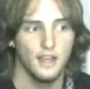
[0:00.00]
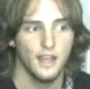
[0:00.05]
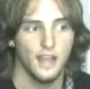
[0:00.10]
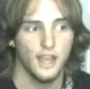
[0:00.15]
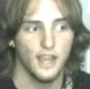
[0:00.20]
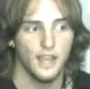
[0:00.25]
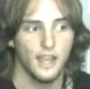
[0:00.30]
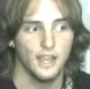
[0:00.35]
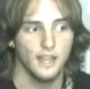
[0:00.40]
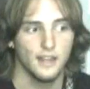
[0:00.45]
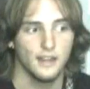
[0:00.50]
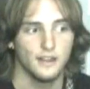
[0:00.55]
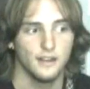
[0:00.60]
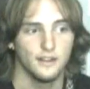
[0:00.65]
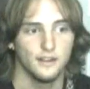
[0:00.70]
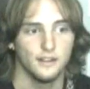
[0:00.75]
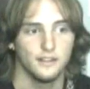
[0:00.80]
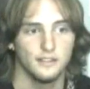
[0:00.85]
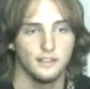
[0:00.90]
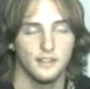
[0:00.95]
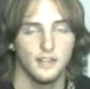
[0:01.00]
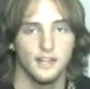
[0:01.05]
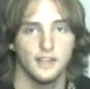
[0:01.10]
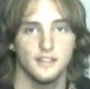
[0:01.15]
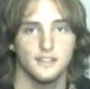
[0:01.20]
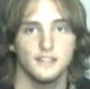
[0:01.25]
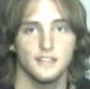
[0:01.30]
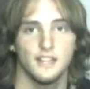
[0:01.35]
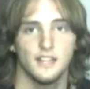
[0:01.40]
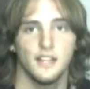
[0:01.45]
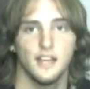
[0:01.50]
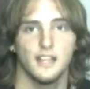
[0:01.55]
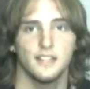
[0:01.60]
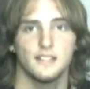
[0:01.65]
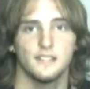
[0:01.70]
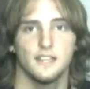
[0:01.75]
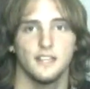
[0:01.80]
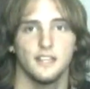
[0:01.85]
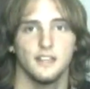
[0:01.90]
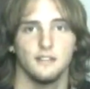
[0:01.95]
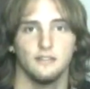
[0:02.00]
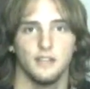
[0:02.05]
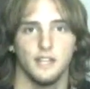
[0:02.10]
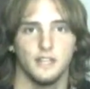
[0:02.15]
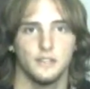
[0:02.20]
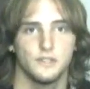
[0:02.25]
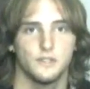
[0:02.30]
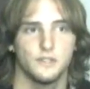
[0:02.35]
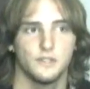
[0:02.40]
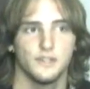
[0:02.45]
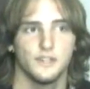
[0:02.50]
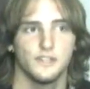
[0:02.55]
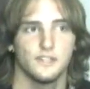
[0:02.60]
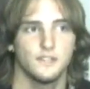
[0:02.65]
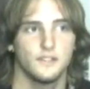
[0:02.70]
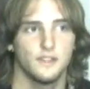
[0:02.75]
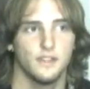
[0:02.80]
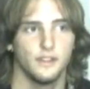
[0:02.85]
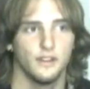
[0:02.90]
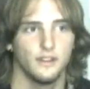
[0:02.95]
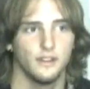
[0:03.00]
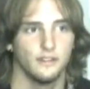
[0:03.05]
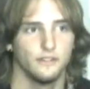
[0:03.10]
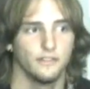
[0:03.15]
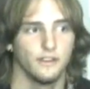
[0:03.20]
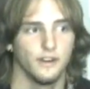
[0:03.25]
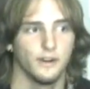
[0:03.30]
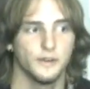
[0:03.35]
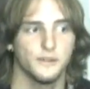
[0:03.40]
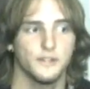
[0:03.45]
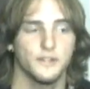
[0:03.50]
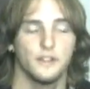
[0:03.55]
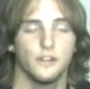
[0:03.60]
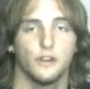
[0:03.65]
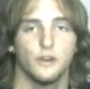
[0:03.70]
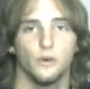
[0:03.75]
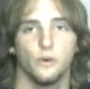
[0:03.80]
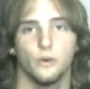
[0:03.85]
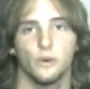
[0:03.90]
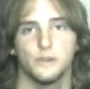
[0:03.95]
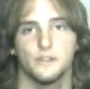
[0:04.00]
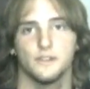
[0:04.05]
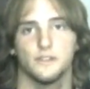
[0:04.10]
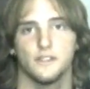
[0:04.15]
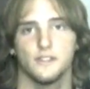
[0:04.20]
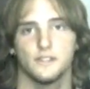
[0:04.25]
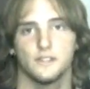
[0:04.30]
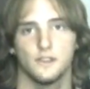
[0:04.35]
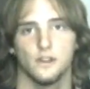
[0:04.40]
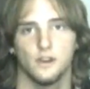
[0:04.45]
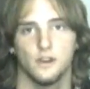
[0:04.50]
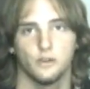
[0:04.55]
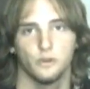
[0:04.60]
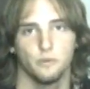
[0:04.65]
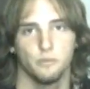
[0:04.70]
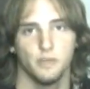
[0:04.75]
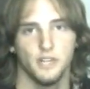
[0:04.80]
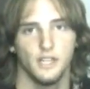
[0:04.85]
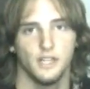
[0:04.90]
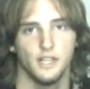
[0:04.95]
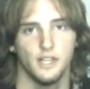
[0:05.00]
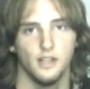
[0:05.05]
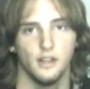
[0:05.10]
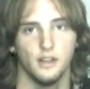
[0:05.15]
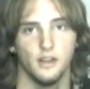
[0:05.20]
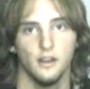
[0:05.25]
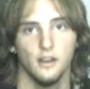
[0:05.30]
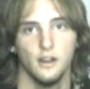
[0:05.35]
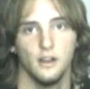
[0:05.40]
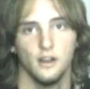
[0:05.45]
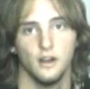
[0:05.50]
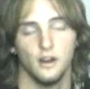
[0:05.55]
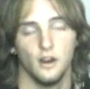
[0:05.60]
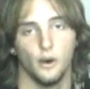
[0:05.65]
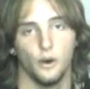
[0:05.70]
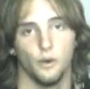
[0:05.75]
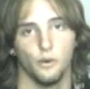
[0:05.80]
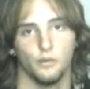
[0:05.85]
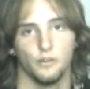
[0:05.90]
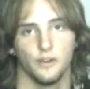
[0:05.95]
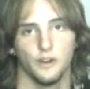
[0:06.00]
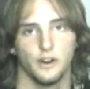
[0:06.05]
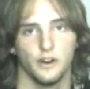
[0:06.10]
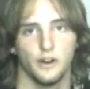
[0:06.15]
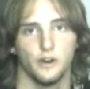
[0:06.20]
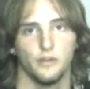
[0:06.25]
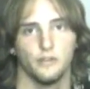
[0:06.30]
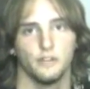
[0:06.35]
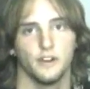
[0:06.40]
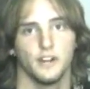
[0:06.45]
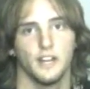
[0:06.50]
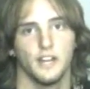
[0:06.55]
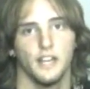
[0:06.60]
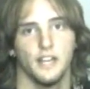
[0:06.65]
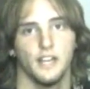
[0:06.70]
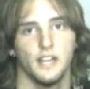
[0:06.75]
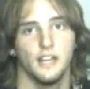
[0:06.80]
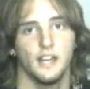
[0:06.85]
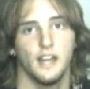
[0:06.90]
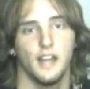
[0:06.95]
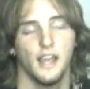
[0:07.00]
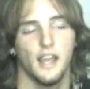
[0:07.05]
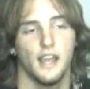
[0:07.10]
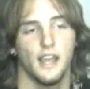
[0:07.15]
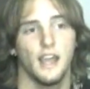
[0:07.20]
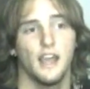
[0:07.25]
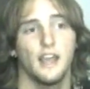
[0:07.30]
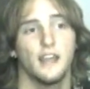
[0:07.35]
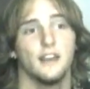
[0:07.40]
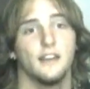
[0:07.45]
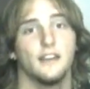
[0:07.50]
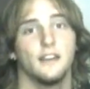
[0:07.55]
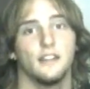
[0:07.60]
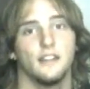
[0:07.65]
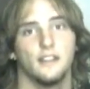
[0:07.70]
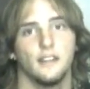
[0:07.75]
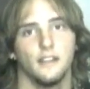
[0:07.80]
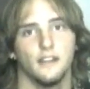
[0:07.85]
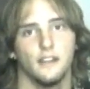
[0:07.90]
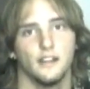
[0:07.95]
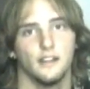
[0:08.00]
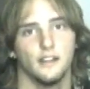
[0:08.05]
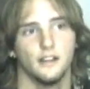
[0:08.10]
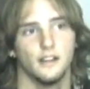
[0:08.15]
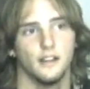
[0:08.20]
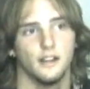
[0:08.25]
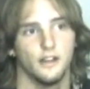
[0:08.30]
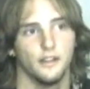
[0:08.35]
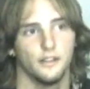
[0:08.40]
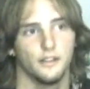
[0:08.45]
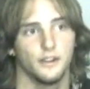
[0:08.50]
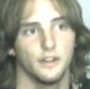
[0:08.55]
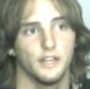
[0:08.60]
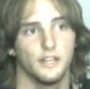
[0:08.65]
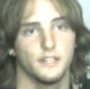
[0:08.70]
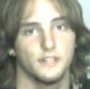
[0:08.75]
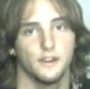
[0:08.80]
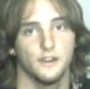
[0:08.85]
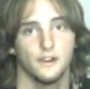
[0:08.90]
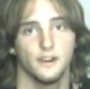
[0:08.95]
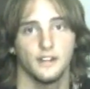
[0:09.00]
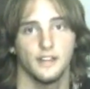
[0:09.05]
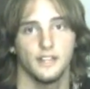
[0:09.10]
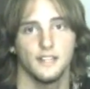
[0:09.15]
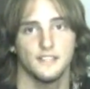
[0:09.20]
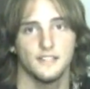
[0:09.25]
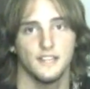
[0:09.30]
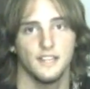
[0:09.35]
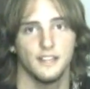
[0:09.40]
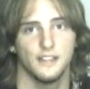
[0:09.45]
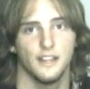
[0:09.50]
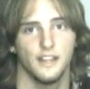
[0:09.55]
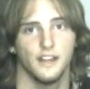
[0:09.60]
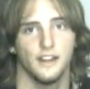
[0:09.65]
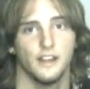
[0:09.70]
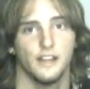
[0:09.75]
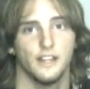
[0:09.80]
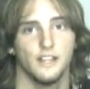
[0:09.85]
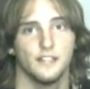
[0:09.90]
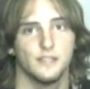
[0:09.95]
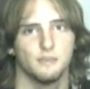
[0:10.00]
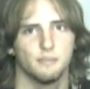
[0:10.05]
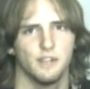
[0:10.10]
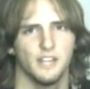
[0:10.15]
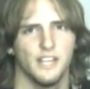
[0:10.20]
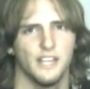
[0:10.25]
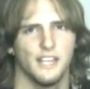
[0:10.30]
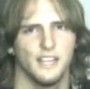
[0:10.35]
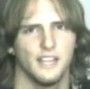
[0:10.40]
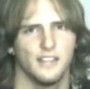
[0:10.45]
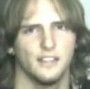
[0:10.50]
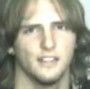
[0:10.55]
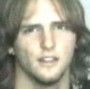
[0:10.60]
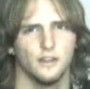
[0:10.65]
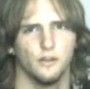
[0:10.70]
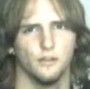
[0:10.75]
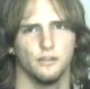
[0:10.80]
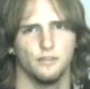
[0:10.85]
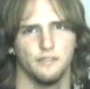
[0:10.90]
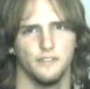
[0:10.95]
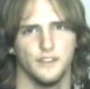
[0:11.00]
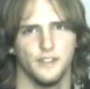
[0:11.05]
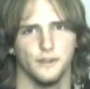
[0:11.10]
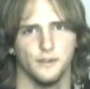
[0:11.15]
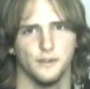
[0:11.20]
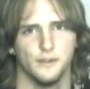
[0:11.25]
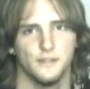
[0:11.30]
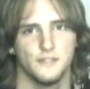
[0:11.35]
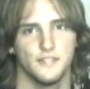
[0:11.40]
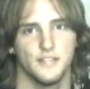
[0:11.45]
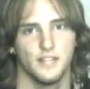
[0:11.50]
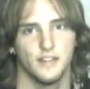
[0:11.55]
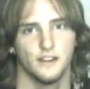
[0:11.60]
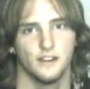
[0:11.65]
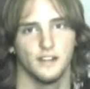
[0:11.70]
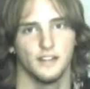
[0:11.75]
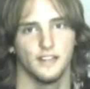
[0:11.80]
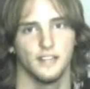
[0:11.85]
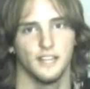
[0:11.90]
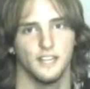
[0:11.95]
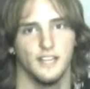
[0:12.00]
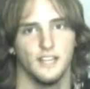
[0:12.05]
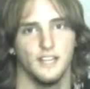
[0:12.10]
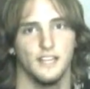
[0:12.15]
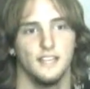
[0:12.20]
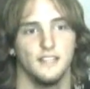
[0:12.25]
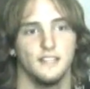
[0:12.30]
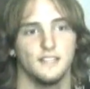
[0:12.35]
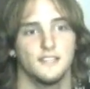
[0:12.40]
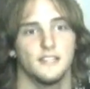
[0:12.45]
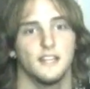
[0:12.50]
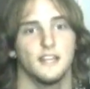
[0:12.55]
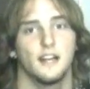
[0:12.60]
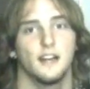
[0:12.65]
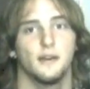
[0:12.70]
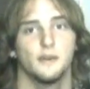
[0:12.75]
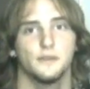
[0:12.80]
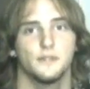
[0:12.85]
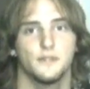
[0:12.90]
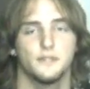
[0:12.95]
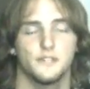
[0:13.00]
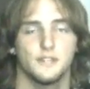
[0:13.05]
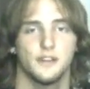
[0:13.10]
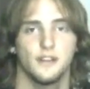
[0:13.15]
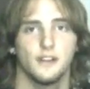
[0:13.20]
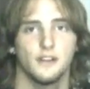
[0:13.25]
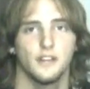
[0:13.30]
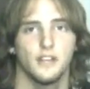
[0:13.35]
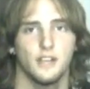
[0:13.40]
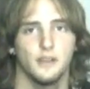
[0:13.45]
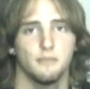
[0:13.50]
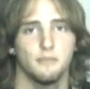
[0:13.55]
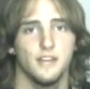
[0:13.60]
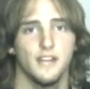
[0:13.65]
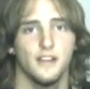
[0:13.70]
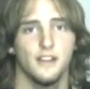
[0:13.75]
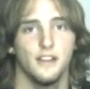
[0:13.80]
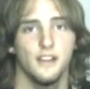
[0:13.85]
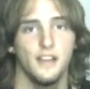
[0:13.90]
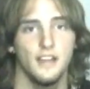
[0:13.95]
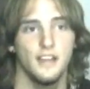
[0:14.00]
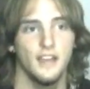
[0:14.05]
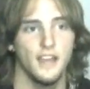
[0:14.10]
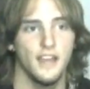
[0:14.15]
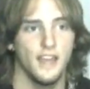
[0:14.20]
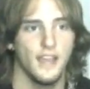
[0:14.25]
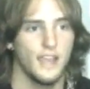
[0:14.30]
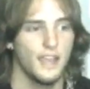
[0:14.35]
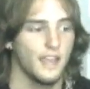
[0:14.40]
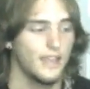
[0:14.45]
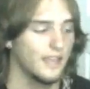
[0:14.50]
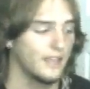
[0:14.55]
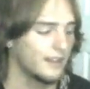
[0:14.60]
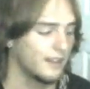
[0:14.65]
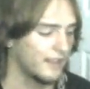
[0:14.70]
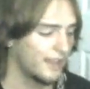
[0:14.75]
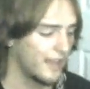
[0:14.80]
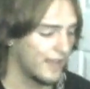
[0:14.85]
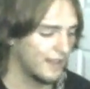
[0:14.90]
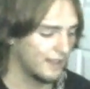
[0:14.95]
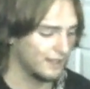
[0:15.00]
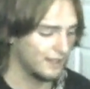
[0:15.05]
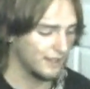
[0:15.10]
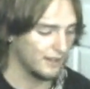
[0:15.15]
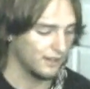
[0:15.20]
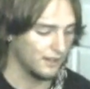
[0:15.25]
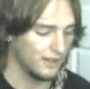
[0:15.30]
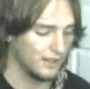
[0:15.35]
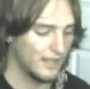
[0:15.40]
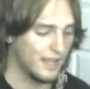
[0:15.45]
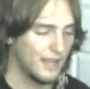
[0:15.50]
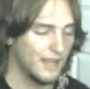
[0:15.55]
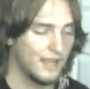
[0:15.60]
And honestly, that's it. It's just the verse and the chorus of the song repeated over and over again, and the other guitar that's in there is playing little fills that are in the keys that I was just talking about, and that little